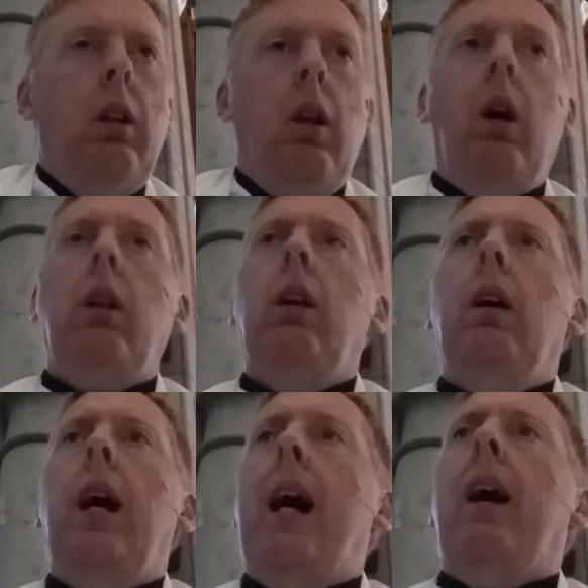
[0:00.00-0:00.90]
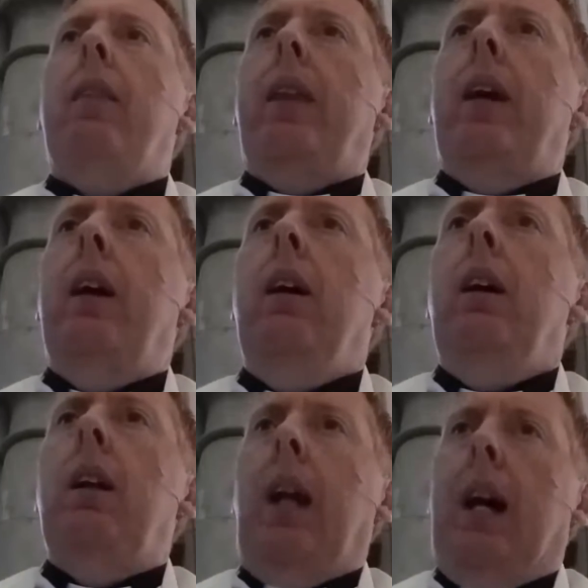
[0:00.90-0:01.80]
not out
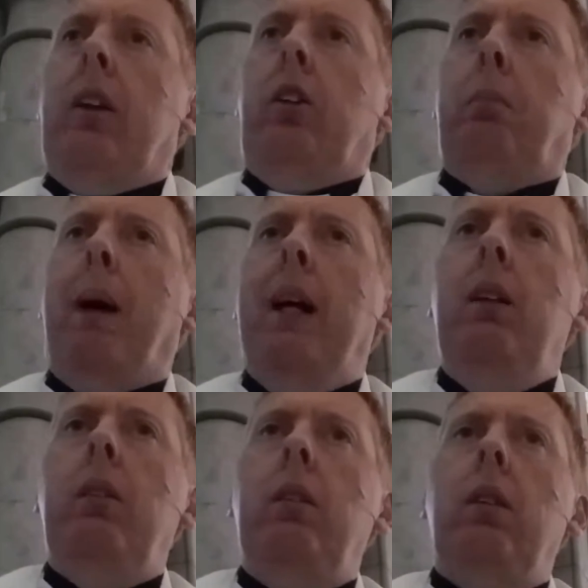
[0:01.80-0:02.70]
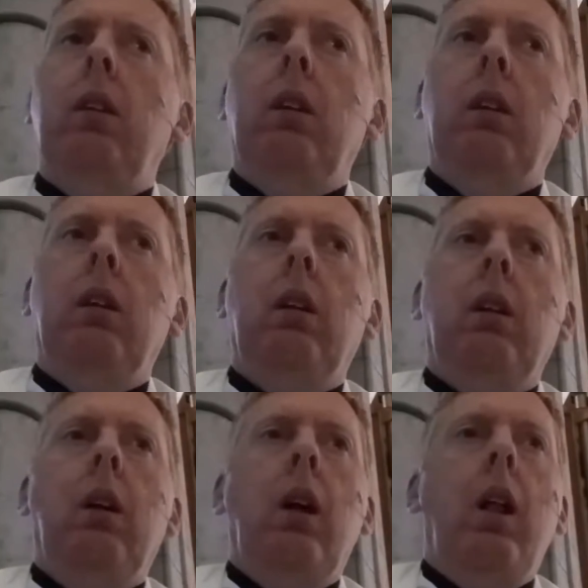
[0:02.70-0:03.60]
there in outer space.
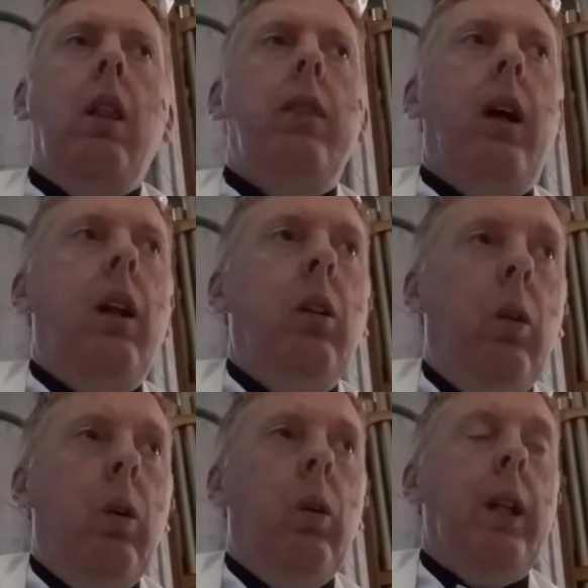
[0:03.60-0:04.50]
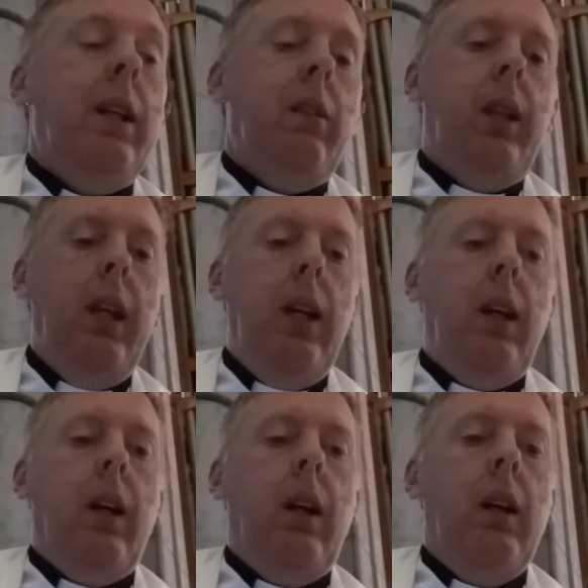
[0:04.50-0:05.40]
The Lord is
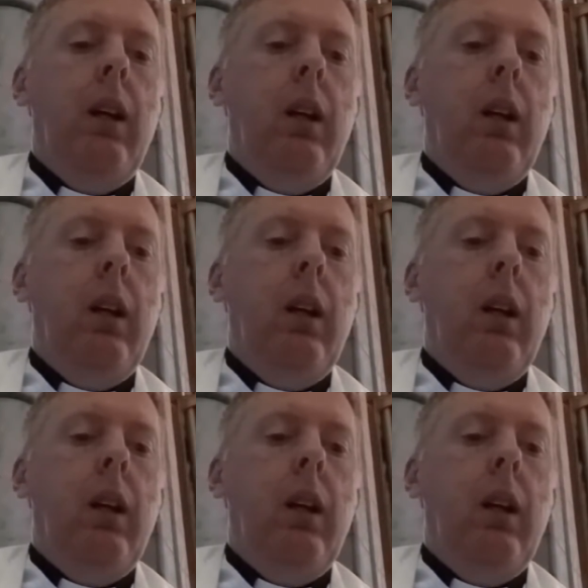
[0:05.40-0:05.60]
here.